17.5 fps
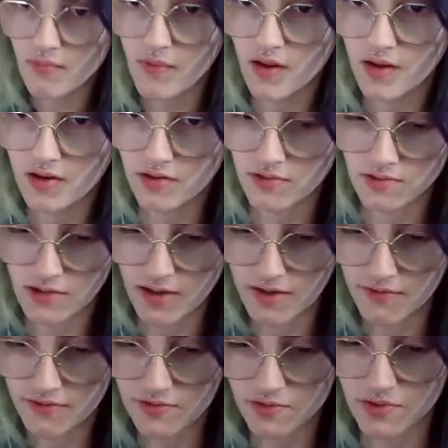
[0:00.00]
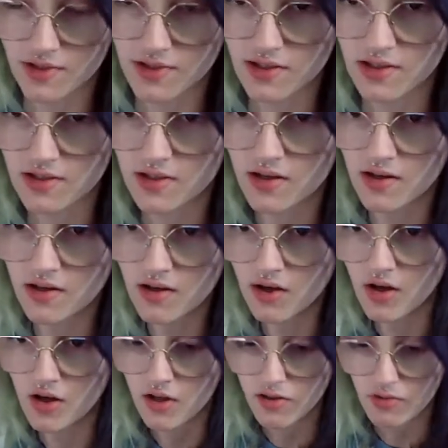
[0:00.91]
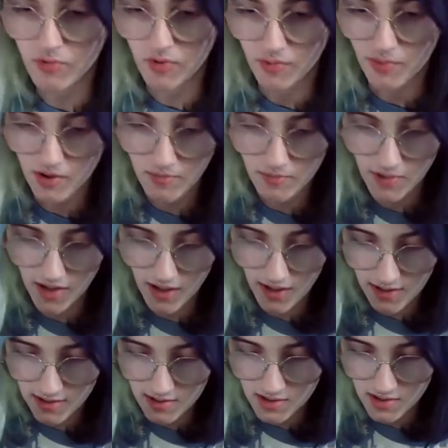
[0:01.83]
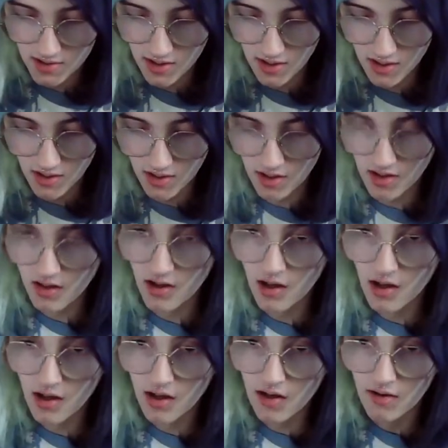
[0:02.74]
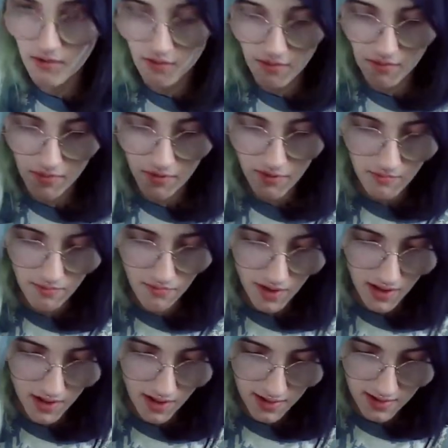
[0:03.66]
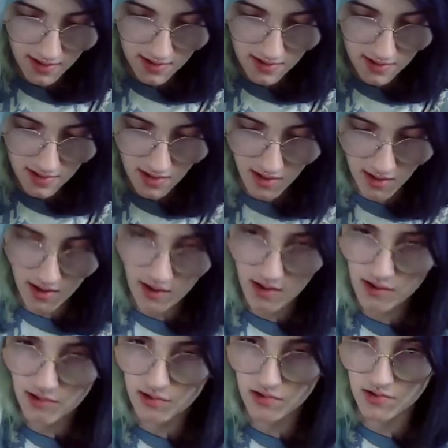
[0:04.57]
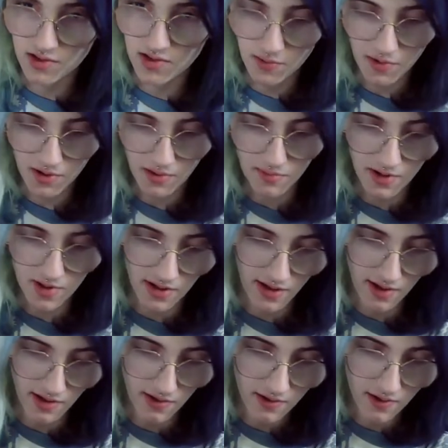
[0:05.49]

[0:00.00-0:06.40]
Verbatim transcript: You're left with three button pads, button pads, Z button pad,